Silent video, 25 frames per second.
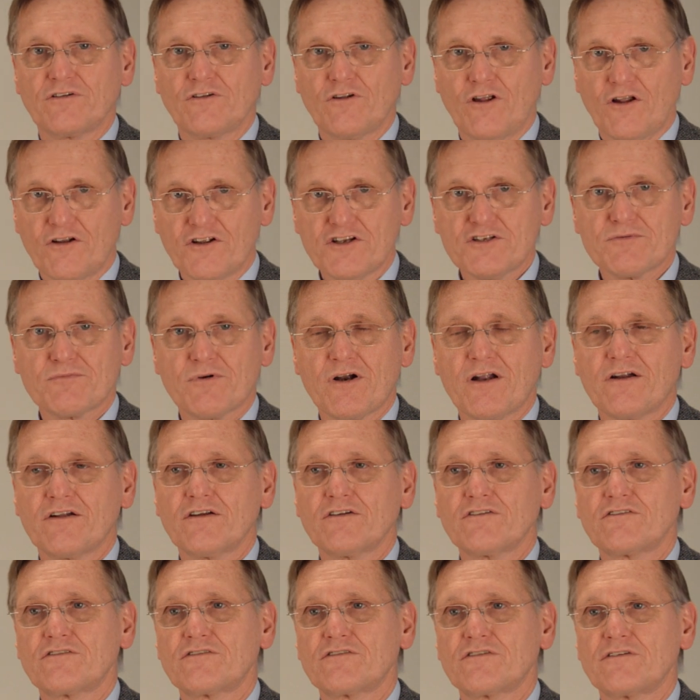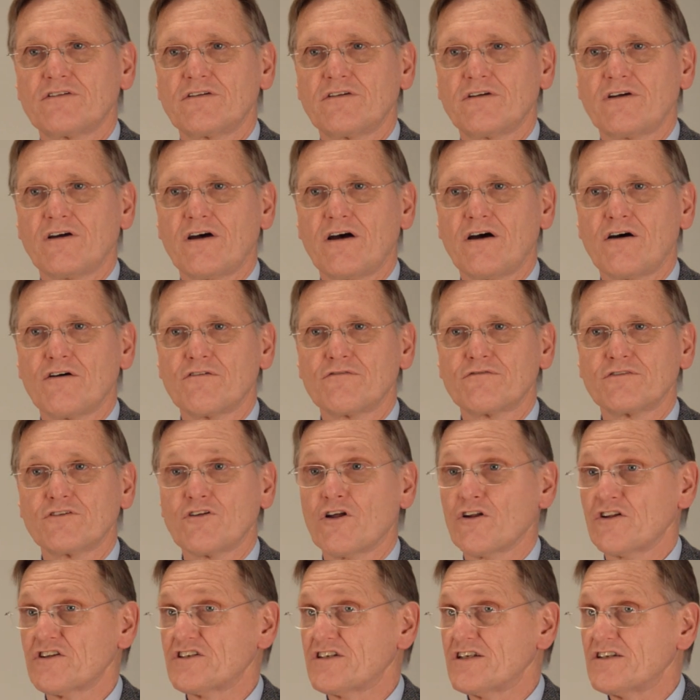knowledge products of
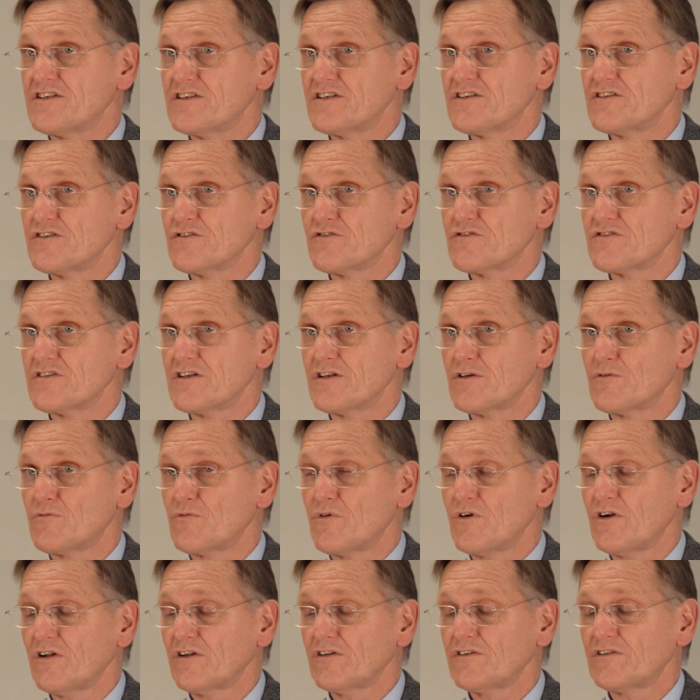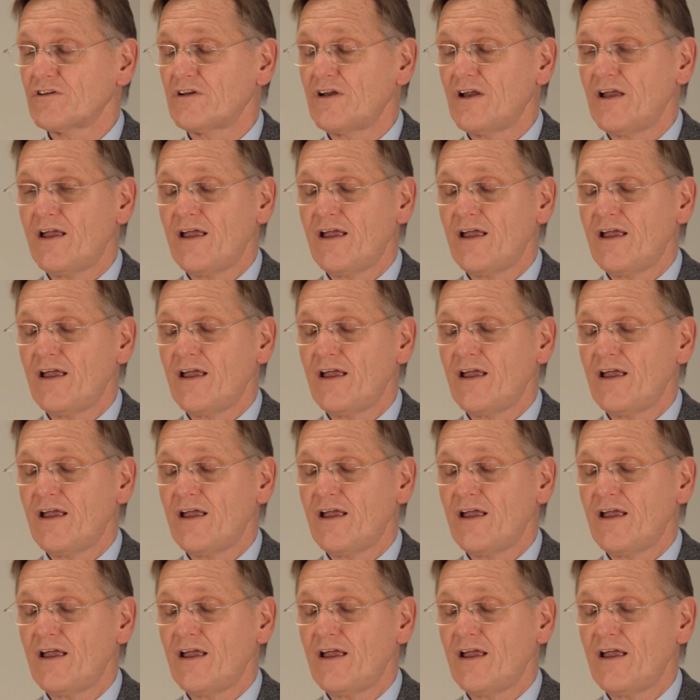knowledge institutes in the world,